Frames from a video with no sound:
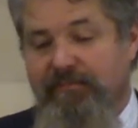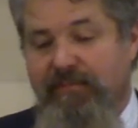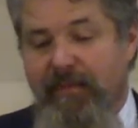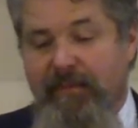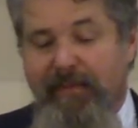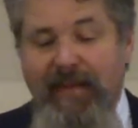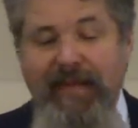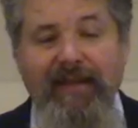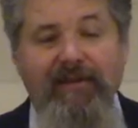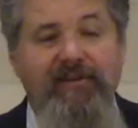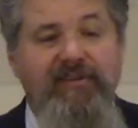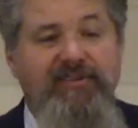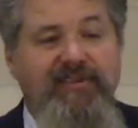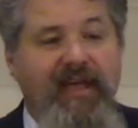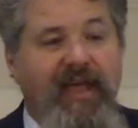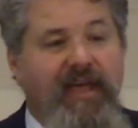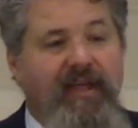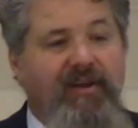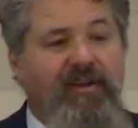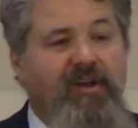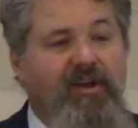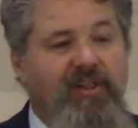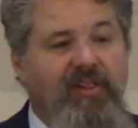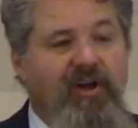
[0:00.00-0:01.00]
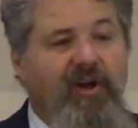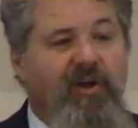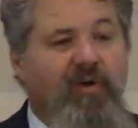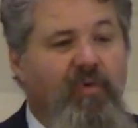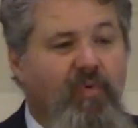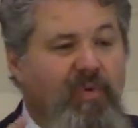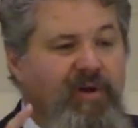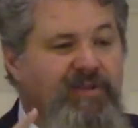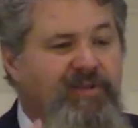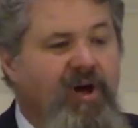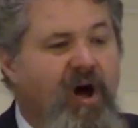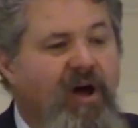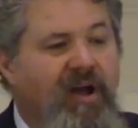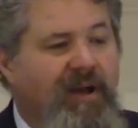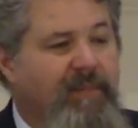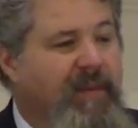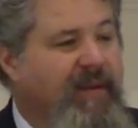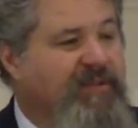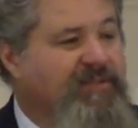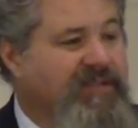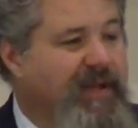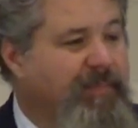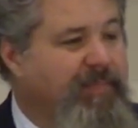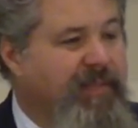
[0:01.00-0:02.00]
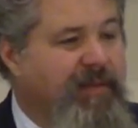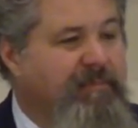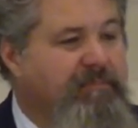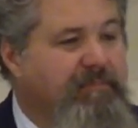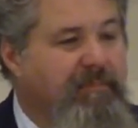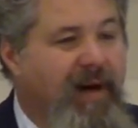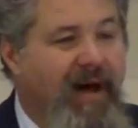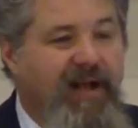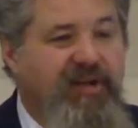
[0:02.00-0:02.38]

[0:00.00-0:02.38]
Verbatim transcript: But Peter's saying, look, we're talking about something